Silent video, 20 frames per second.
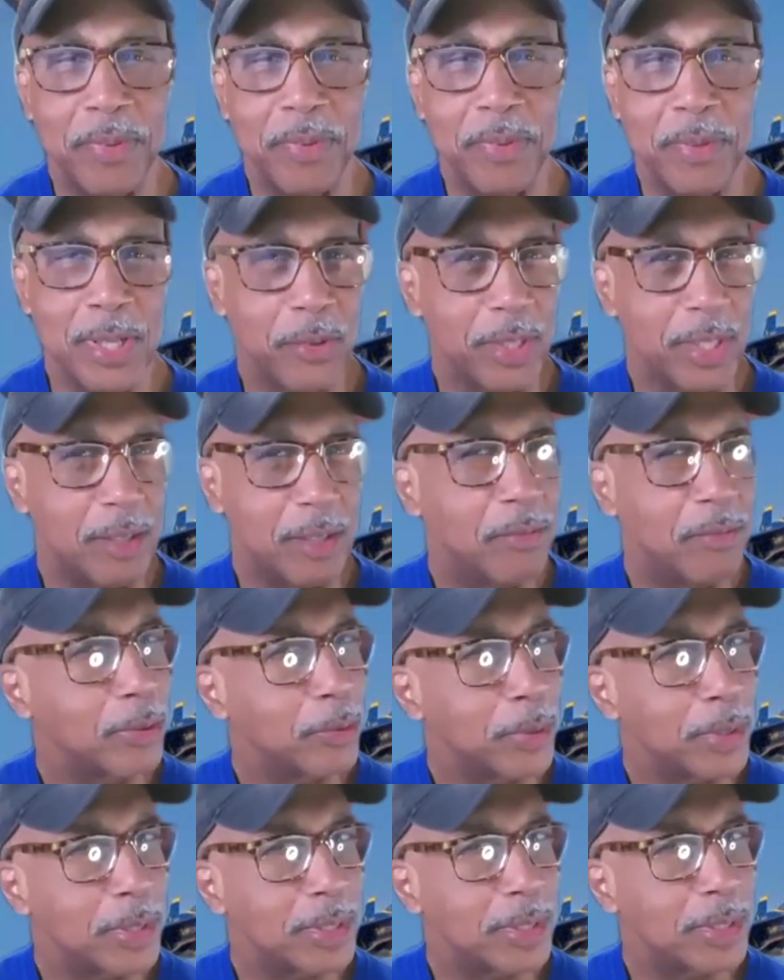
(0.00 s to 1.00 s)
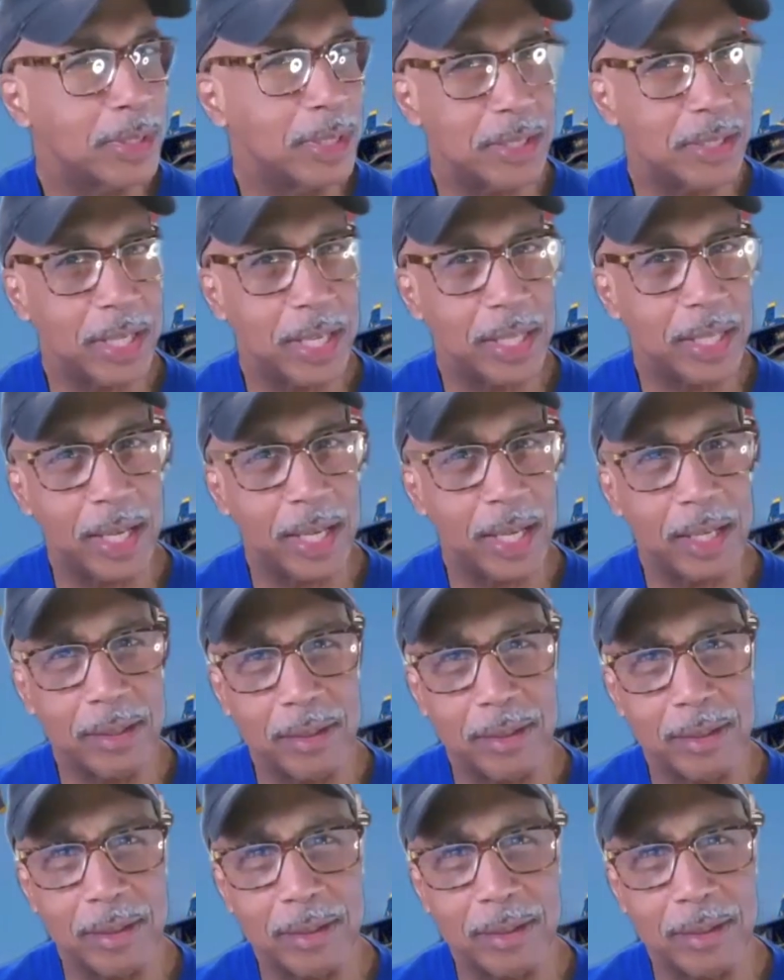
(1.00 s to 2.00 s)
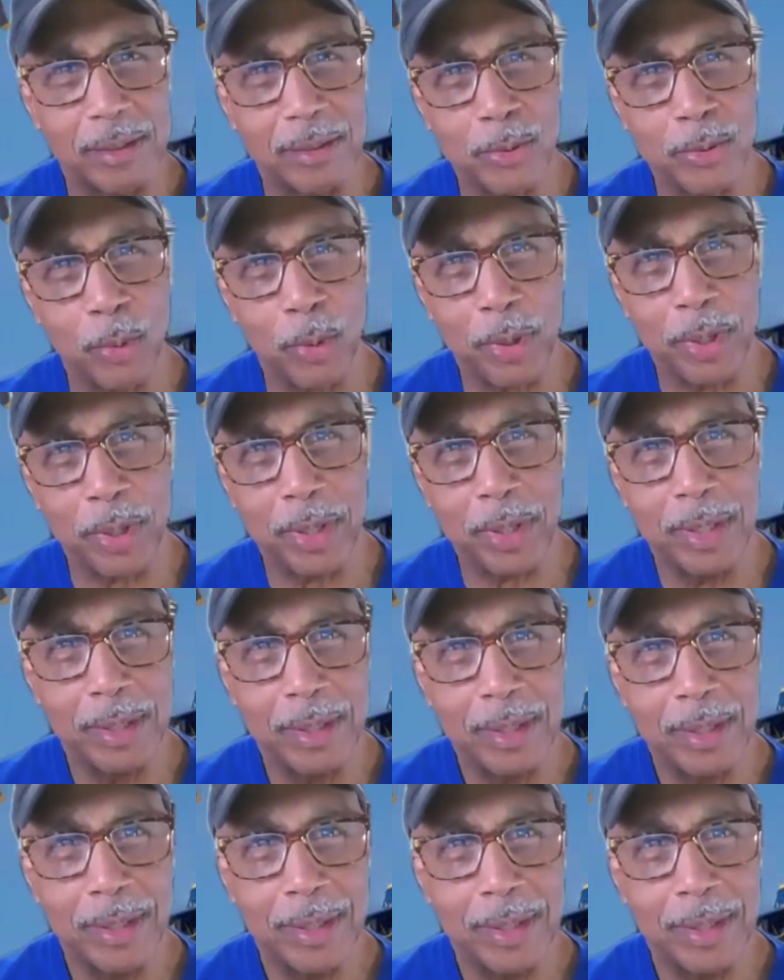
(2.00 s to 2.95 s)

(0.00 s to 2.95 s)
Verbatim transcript: if he was under the influence. Did it say that in, in the story?